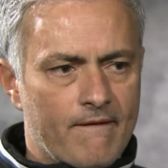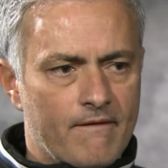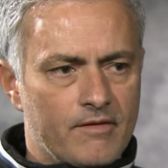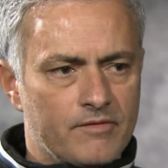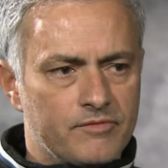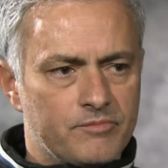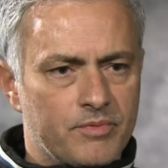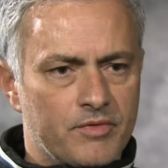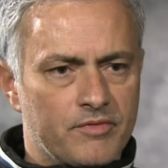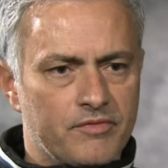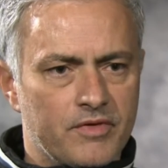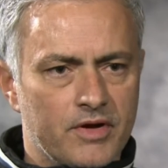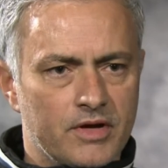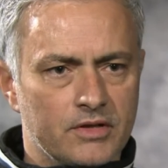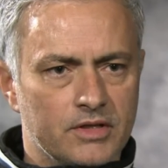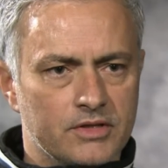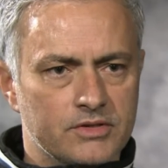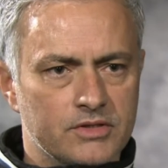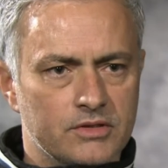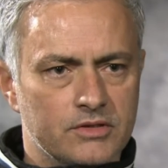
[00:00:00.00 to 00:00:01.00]
profile
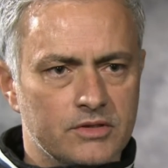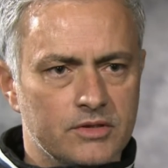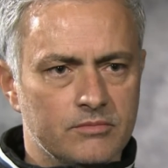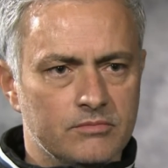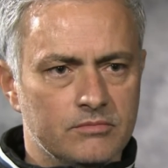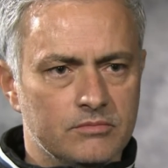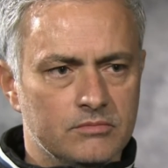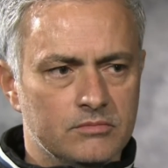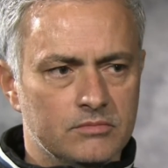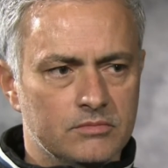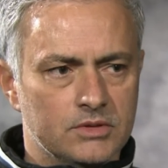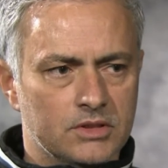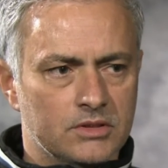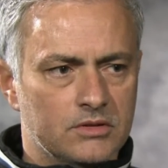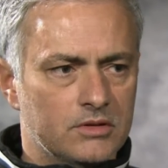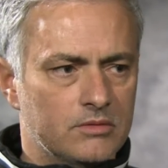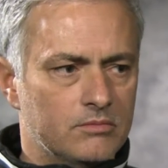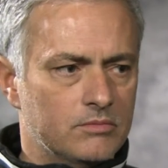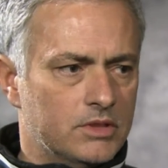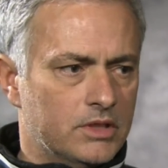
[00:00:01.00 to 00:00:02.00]
as a team. The
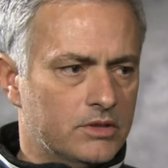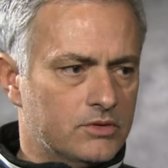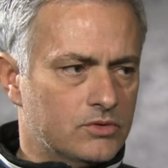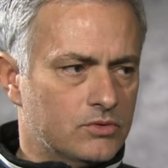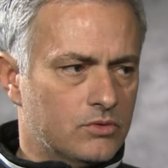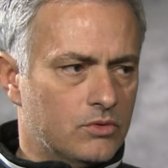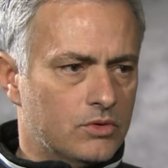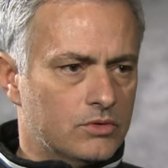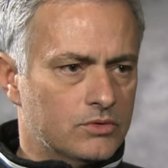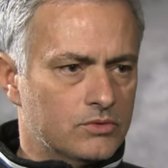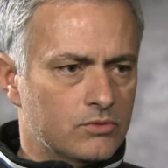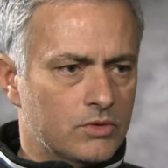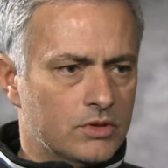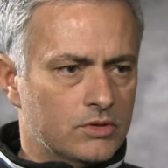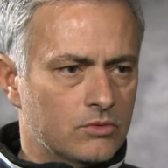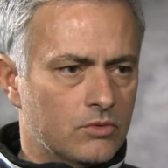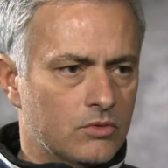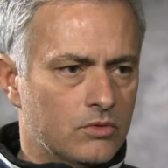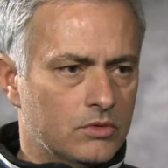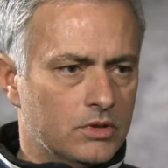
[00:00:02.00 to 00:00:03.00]
team that scores 1
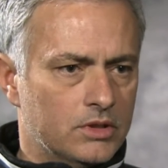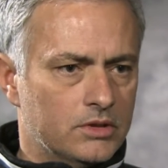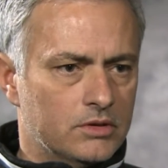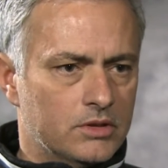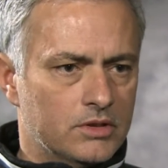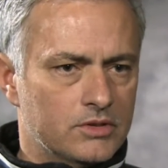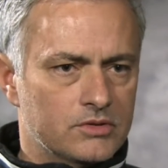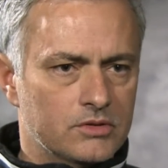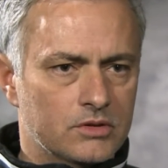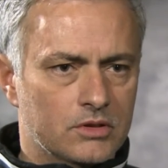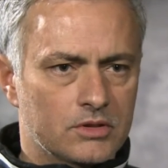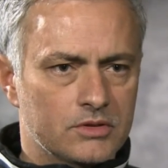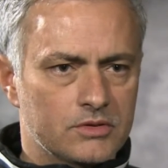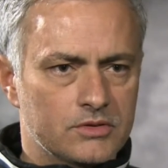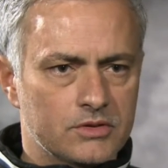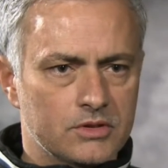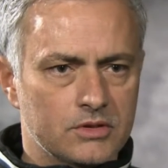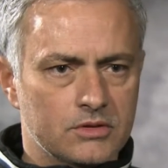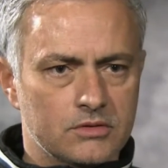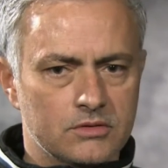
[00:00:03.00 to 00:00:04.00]
goal and doesn't
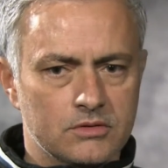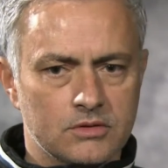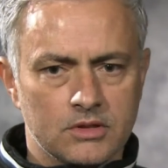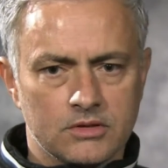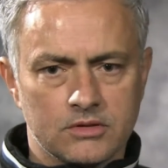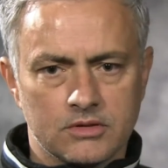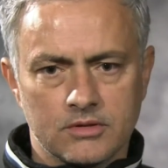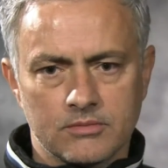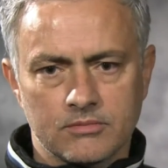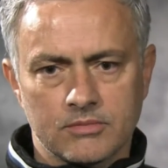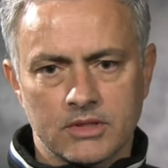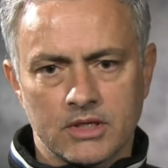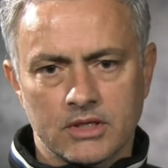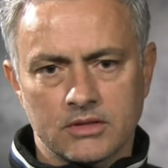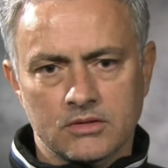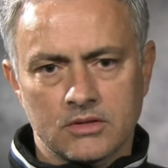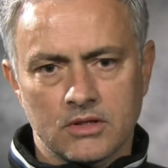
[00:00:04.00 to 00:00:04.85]
concede. The team that